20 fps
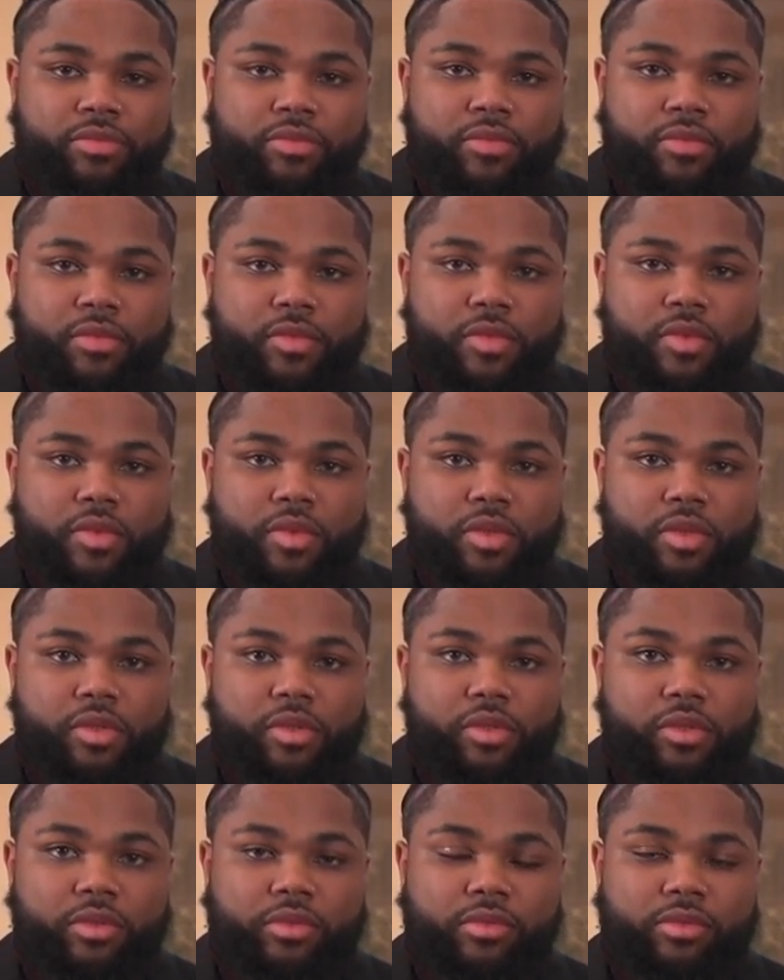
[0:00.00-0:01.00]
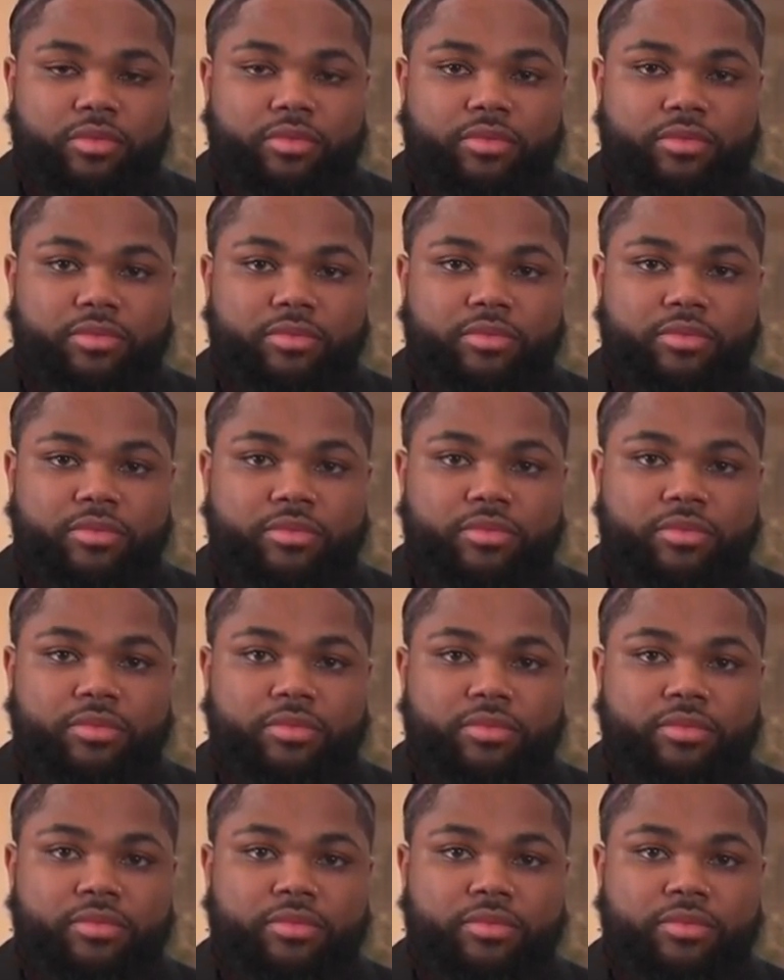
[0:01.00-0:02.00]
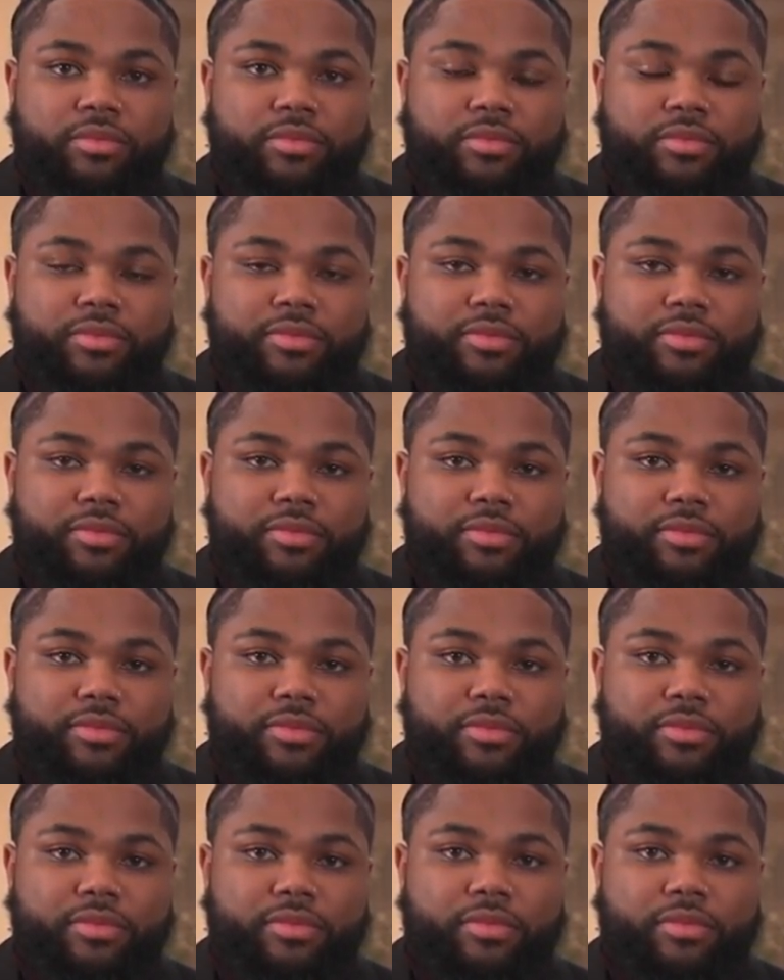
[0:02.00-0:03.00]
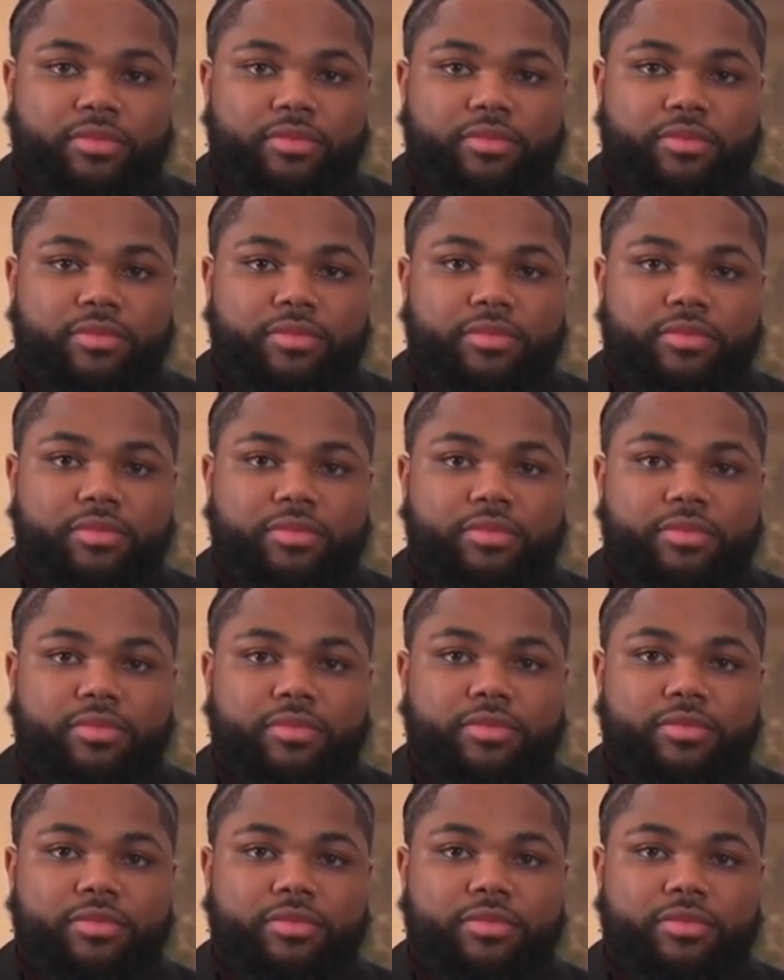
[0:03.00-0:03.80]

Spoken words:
(silent)